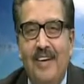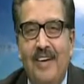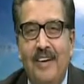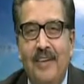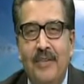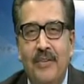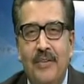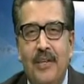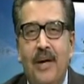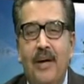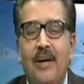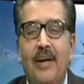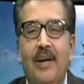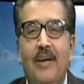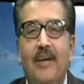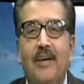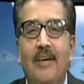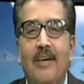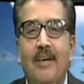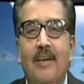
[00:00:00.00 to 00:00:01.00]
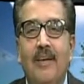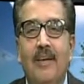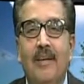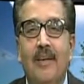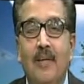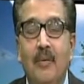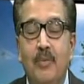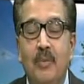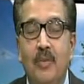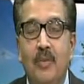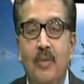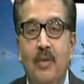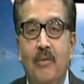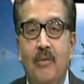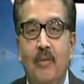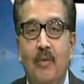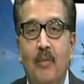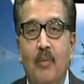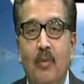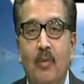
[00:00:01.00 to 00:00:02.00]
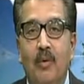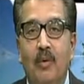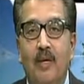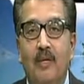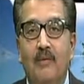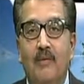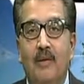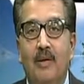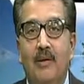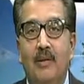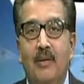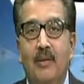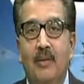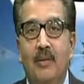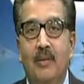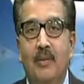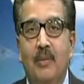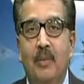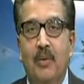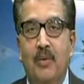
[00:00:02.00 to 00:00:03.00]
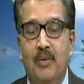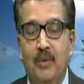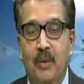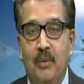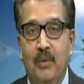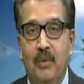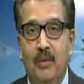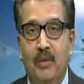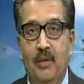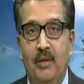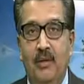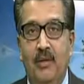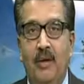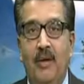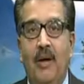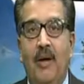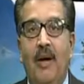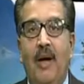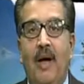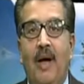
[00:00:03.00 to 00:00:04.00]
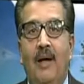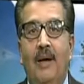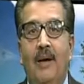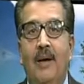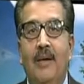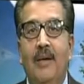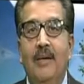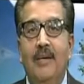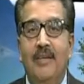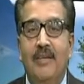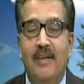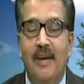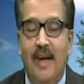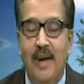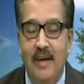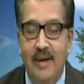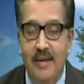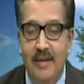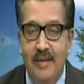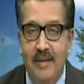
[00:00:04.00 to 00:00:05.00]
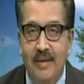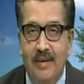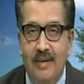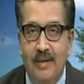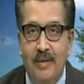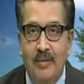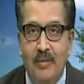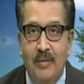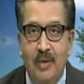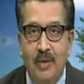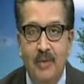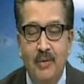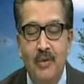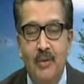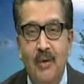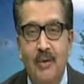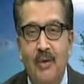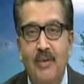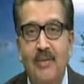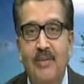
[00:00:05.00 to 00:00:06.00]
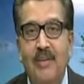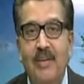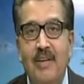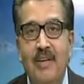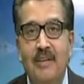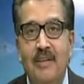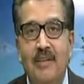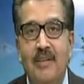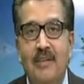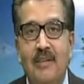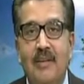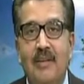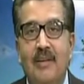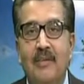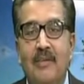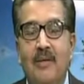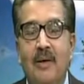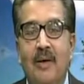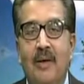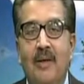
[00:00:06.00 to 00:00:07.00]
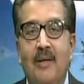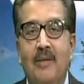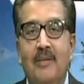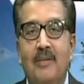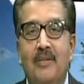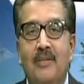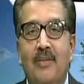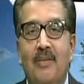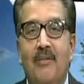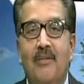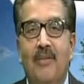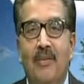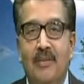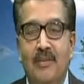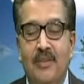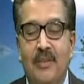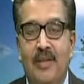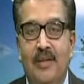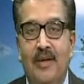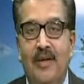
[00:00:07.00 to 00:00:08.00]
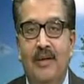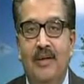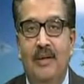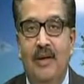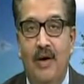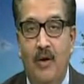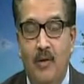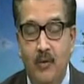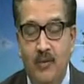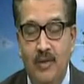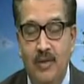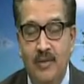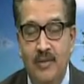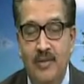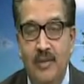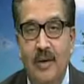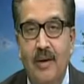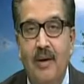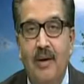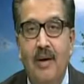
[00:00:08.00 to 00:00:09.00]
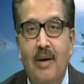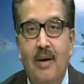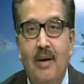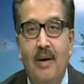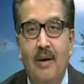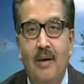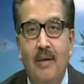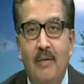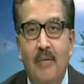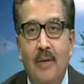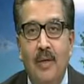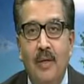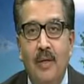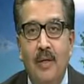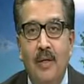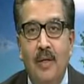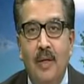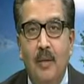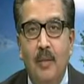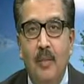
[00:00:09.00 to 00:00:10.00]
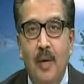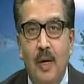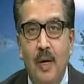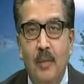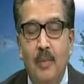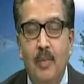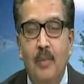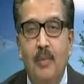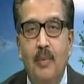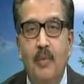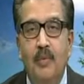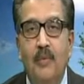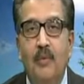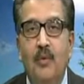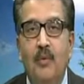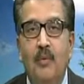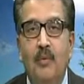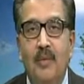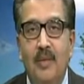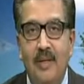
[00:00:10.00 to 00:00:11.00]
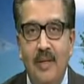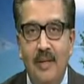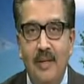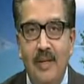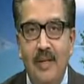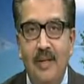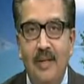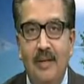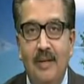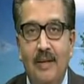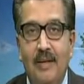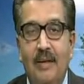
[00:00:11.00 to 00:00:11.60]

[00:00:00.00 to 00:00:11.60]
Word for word: sharing glimpses of the book as well as his perception and understanding based on his research, as well as first-hand encounters with many people whom he